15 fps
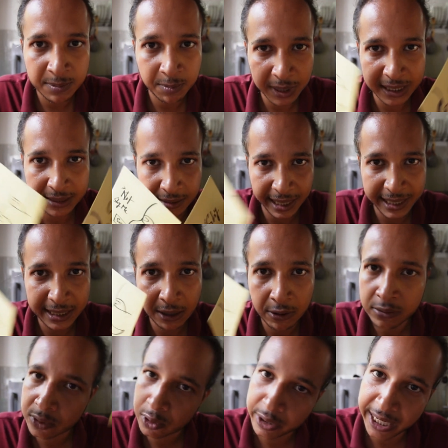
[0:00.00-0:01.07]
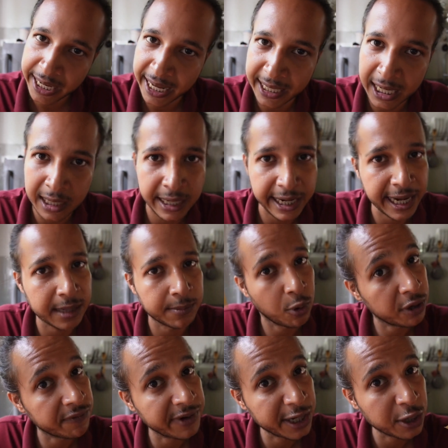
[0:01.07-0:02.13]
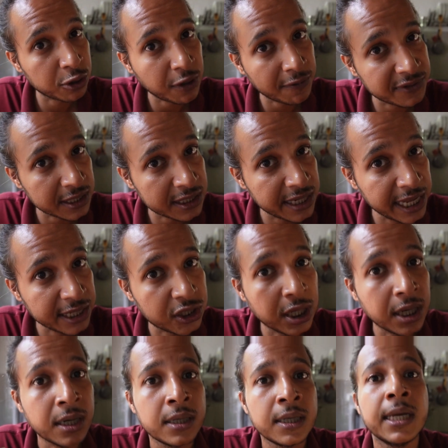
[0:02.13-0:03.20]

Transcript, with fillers: please write down so that I can create more videos of such nature.